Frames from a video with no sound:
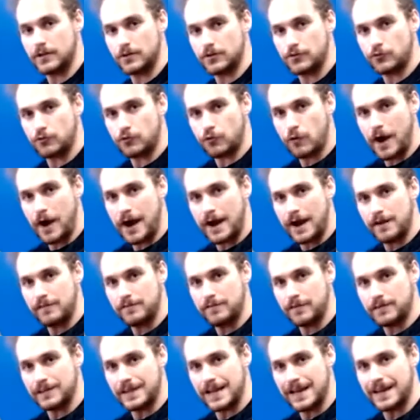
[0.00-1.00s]
Drive the
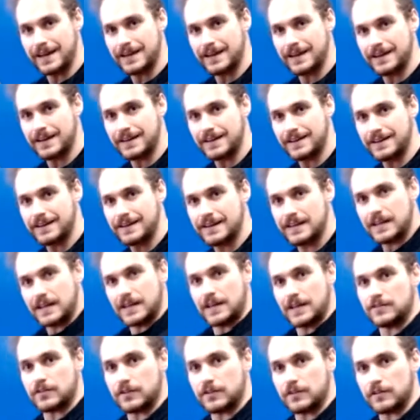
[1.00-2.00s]
leg
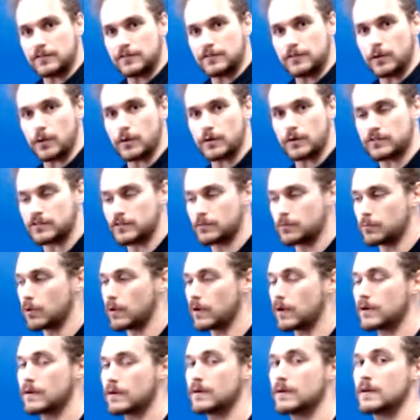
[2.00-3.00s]
into the floor some more.